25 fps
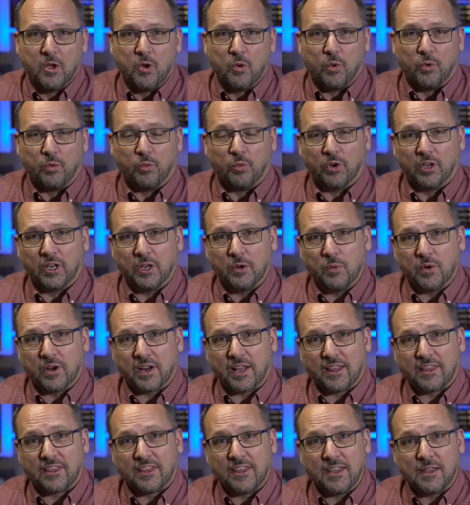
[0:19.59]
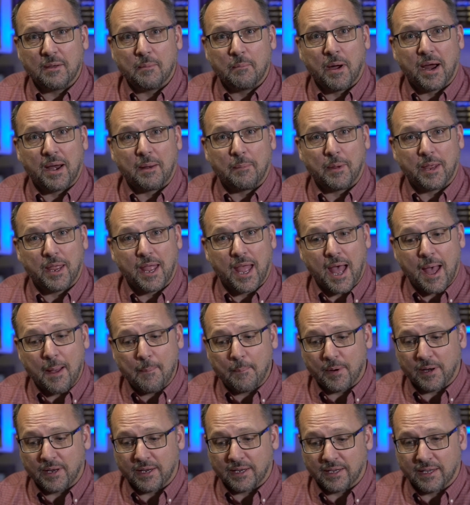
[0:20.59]
When really what I think might be
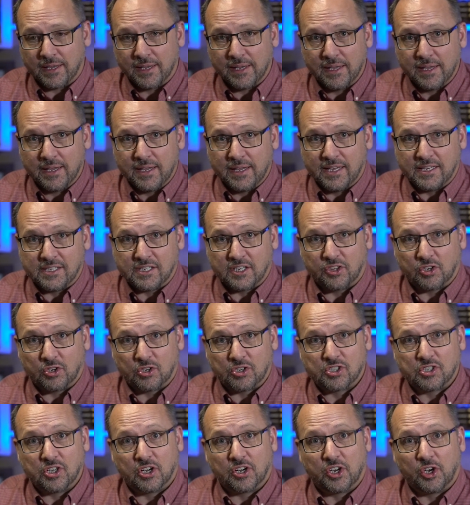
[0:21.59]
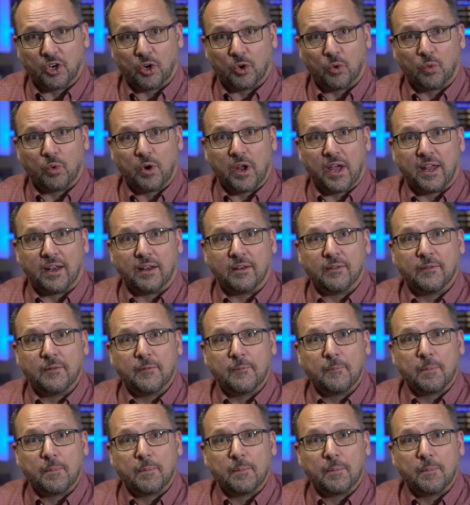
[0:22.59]
happening is that they're stuck in a rut.